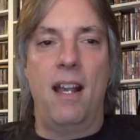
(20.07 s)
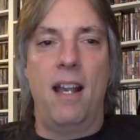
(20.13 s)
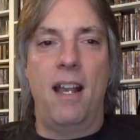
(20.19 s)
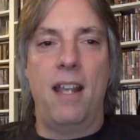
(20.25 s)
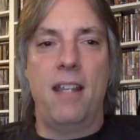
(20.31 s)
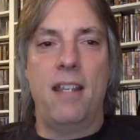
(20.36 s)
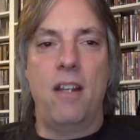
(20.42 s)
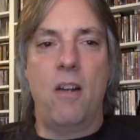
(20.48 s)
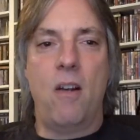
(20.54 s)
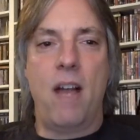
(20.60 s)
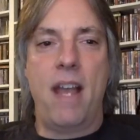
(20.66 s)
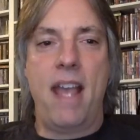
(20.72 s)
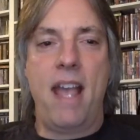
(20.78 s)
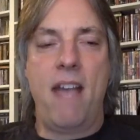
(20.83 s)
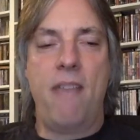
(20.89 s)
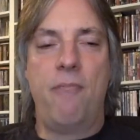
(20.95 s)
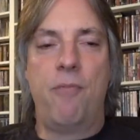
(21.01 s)
Uh, you know, I
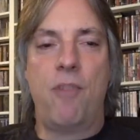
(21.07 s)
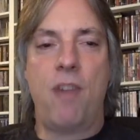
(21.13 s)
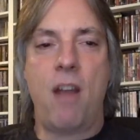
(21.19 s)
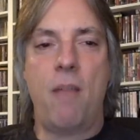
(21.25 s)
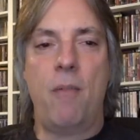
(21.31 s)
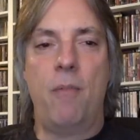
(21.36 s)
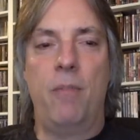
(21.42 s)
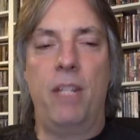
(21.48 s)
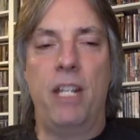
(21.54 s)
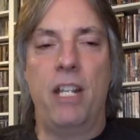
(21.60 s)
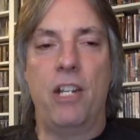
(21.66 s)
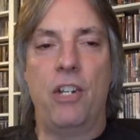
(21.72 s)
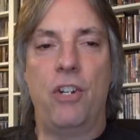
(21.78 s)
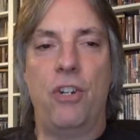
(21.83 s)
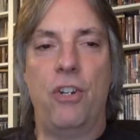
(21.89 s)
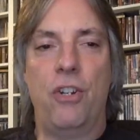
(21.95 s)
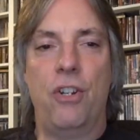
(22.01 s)
have probably a
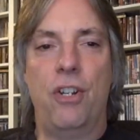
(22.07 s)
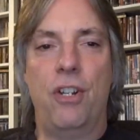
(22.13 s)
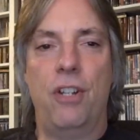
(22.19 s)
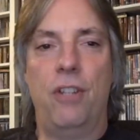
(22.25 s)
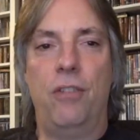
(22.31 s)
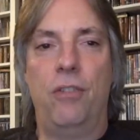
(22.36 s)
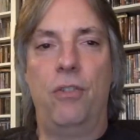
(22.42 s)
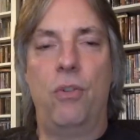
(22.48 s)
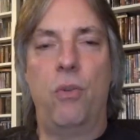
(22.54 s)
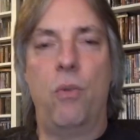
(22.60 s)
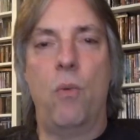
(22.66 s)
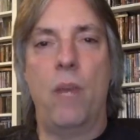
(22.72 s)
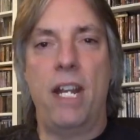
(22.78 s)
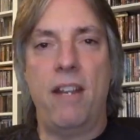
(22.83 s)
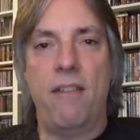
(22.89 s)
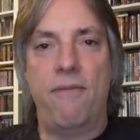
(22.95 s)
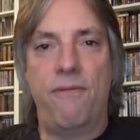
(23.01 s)
good
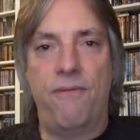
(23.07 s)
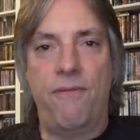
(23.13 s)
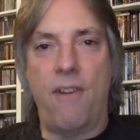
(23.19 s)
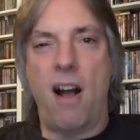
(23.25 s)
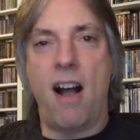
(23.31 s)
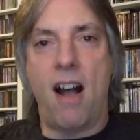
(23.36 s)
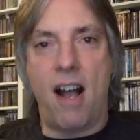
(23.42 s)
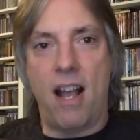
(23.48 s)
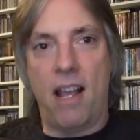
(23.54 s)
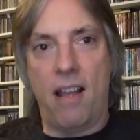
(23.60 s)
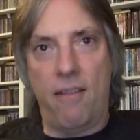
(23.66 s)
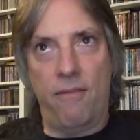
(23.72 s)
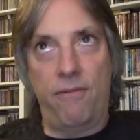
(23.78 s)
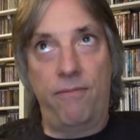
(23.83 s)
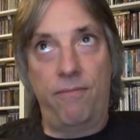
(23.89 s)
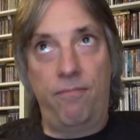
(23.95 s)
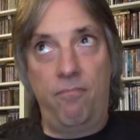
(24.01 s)

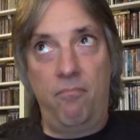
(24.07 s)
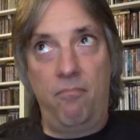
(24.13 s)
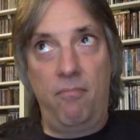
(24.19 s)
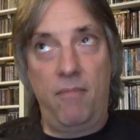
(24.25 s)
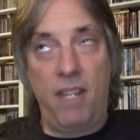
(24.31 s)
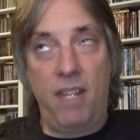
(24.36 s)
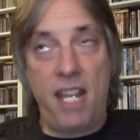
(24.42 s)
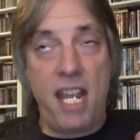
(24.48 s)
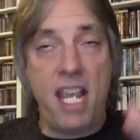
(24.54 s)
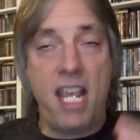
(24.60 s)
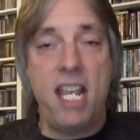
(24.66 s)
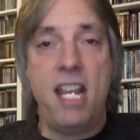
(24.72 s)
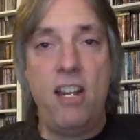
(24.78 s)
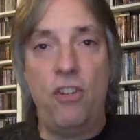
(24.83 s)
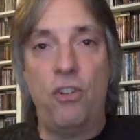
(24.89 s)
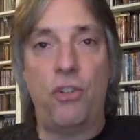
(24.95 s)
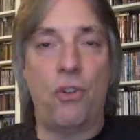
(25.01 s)
25
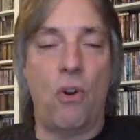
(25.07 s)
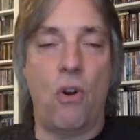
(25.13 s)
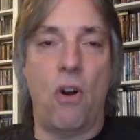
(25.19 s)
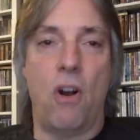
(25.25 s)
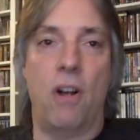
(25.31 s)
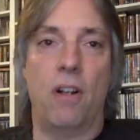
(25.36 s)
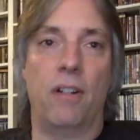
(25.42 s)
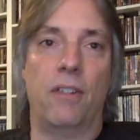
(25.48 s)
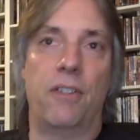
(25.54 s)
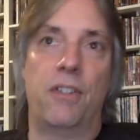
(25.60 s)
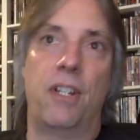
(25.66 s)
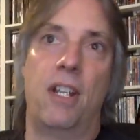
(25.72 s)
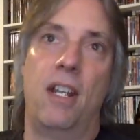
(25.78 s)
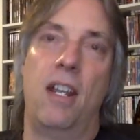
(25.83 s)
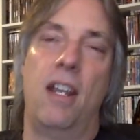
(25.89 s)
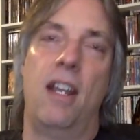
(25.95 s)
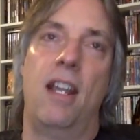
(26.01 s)
key songs
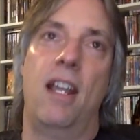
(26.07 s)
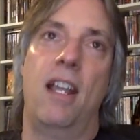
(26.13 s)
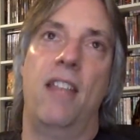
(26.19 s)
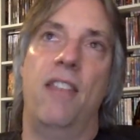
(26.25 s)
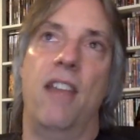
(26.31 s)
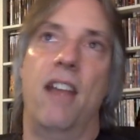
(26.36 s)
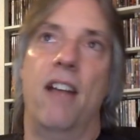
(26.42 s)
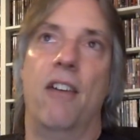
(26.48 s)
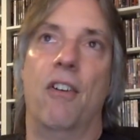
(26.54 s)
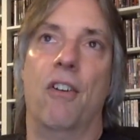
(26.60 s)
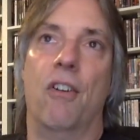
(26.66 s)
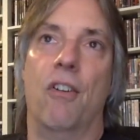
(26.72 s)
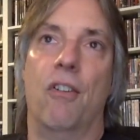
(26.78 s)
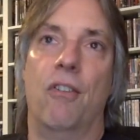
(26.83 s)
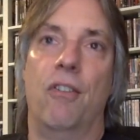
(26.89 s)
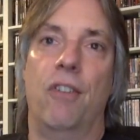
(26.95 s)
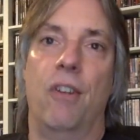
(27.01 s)
that
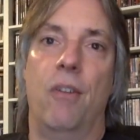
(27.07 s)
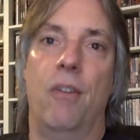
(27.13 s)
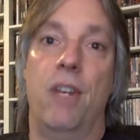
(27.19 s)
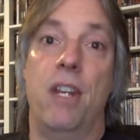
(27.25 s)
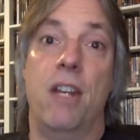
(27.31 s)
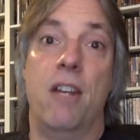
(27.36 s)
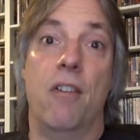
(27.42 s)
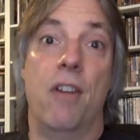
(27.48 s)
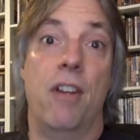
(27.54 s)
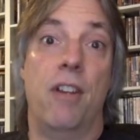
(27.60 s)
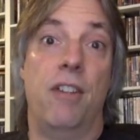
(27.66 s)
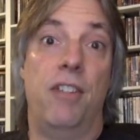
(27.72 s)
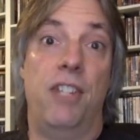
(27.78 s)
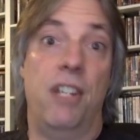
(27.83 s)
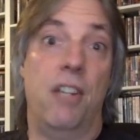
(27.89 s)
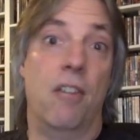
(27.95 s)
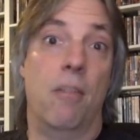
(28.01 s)
are, you know, near and
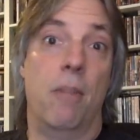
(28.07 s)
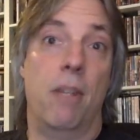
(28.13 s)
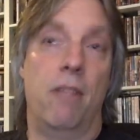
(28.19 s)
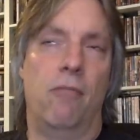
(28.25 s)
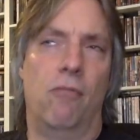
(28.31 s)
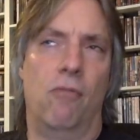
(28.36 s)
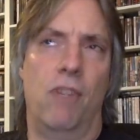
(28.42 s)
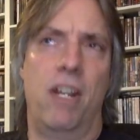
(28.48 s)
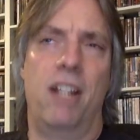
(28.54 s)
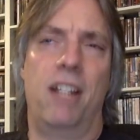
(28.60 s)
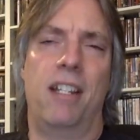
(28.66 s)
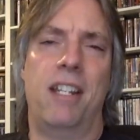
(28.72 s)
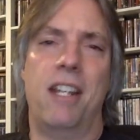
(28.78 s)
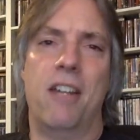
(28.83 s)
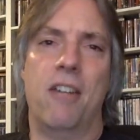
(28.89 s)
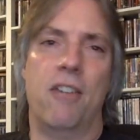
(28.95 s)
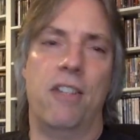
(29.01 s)
dear to me, really
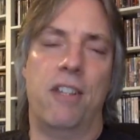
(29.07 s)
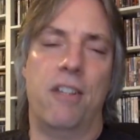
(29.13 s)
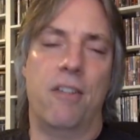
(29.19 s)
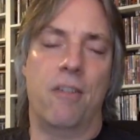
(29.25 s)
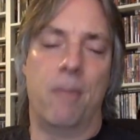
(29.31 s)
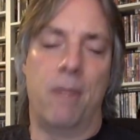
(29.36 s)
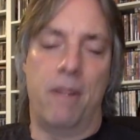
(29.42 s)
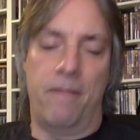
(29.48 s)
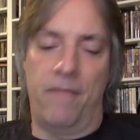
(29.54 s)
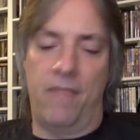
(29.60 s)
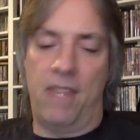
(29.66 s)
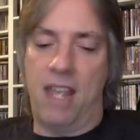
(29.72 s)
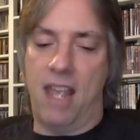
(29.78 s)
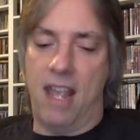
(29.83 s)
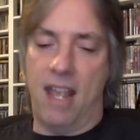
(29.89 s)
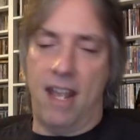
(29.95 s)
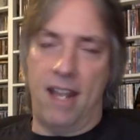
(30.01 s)
near and dear to me
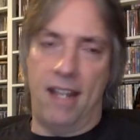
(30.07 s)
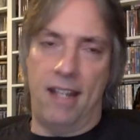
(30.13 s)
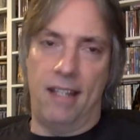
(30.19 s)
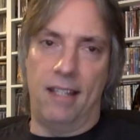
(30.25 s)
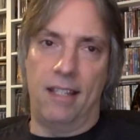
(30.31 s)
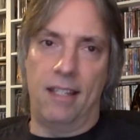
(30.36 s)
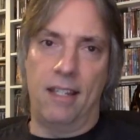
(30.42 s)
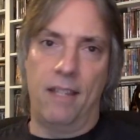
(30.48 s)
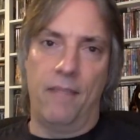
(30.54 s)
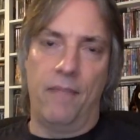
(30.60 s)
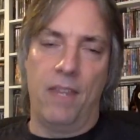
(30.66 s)
and